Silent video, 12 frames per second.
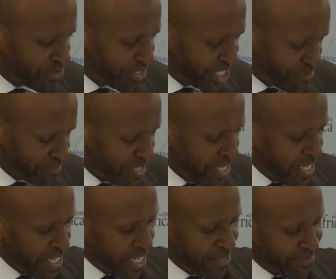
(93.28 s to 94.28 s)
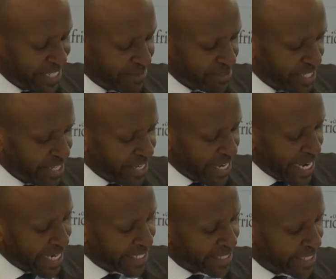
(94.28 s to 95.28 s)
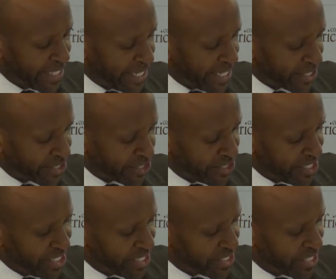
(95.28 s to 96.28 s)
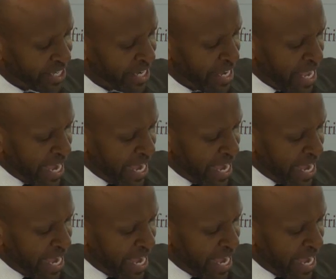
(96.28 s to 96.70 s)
to this, Madam Chair and colleagues here.